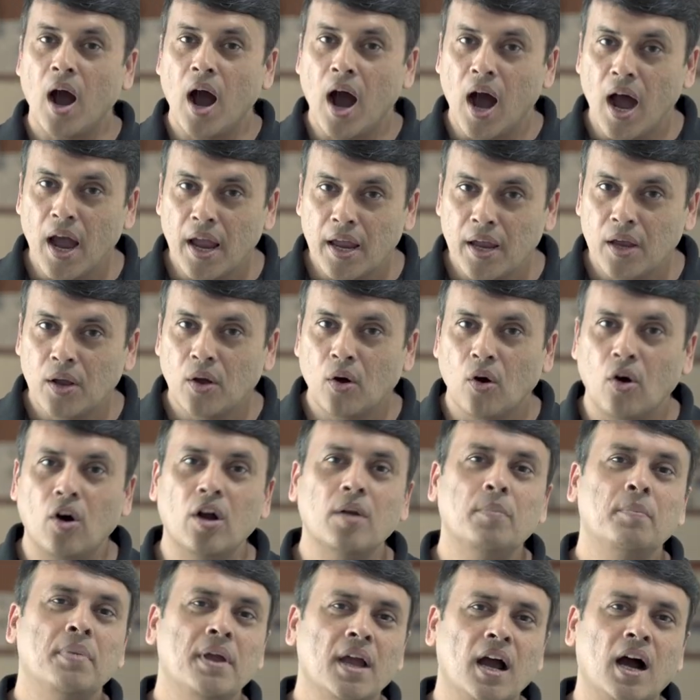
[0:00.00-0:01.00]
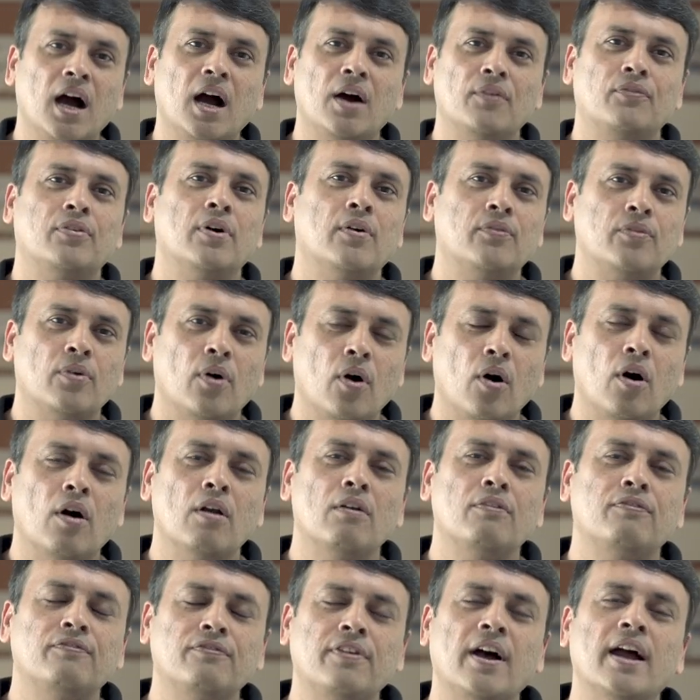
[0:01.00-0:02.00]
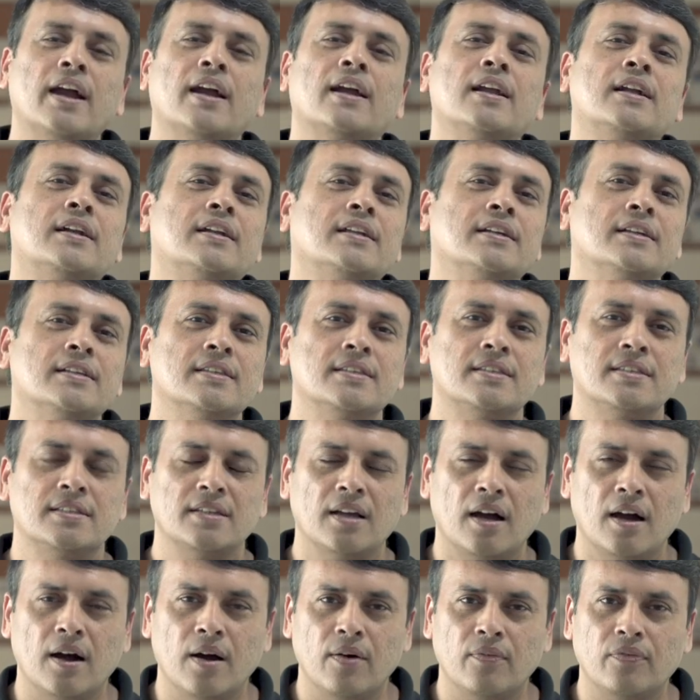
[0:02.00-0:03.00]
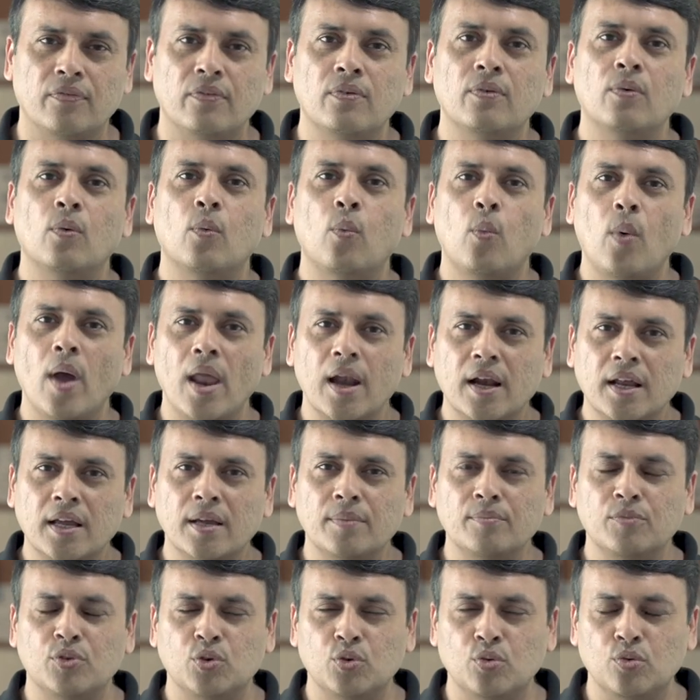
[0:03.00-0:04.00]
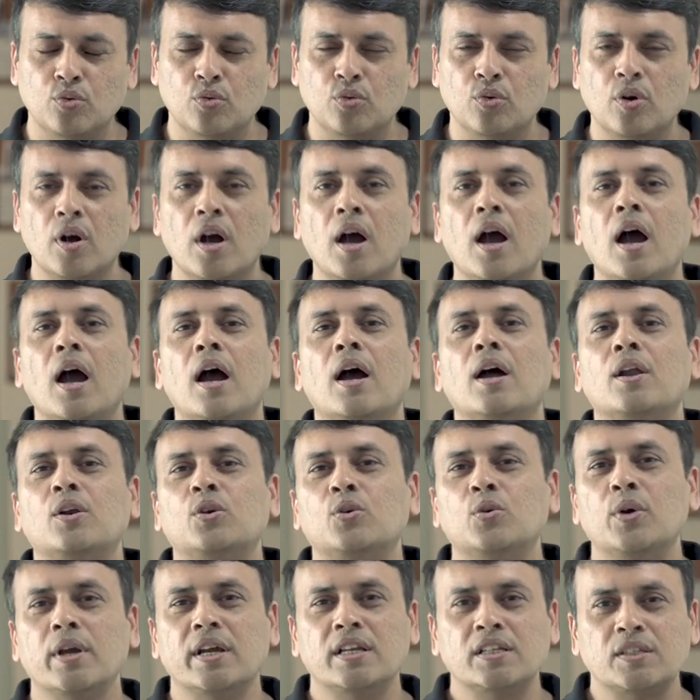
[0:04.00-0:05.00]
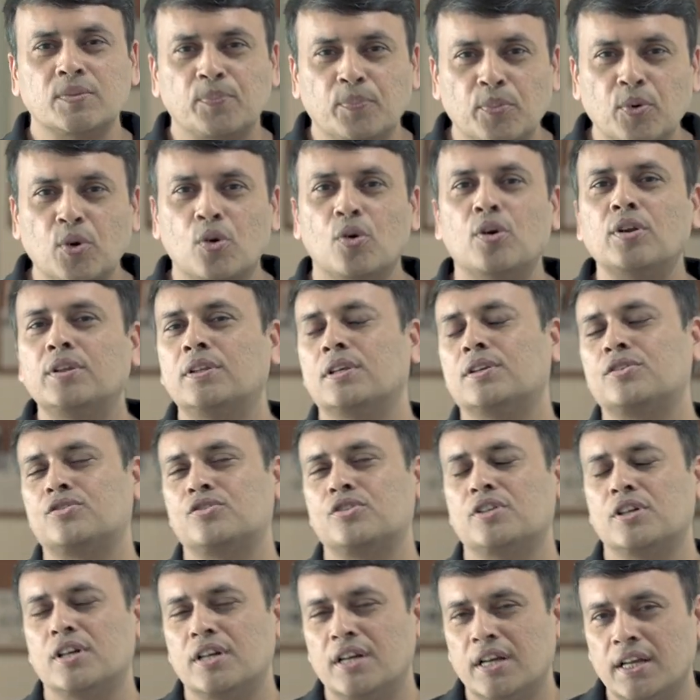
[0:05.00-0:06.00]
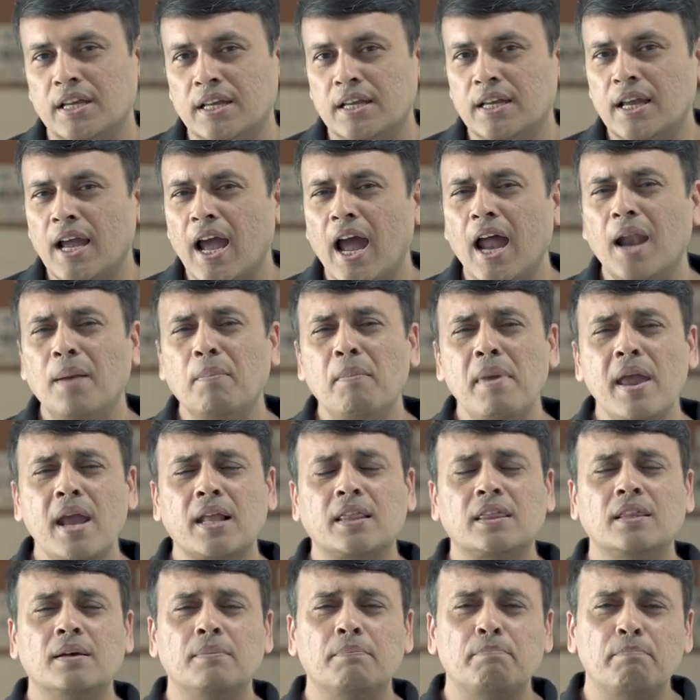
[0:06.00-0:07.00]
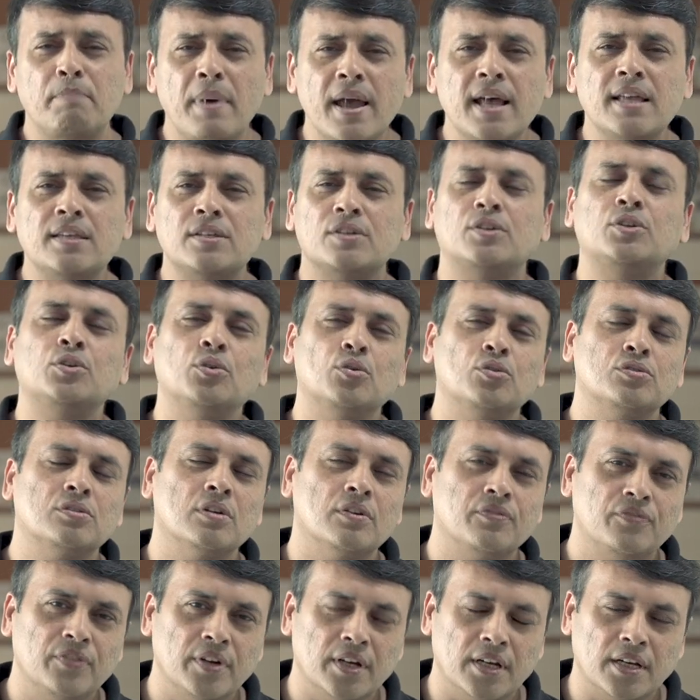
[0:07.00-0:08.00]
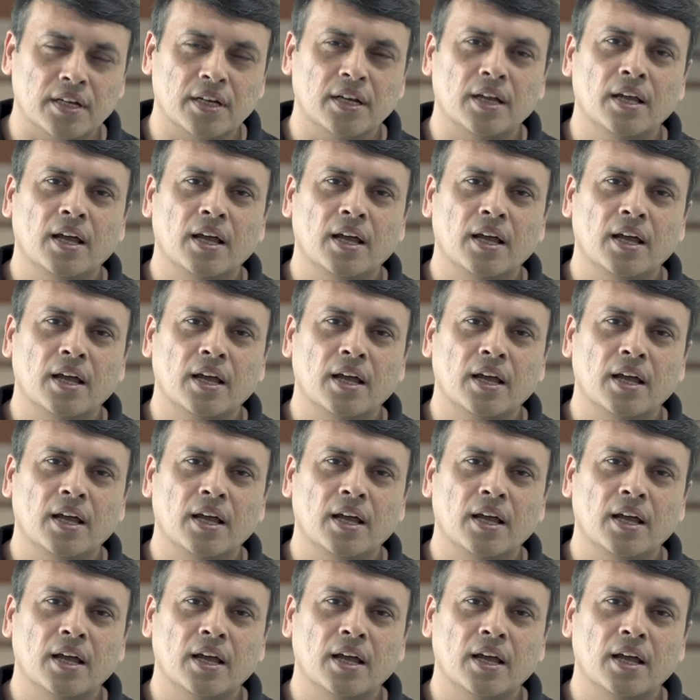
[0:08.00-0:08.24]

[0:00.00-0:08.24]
I, on behalf of all faculty and staff, welcome you to explore this journey and make the best use of it.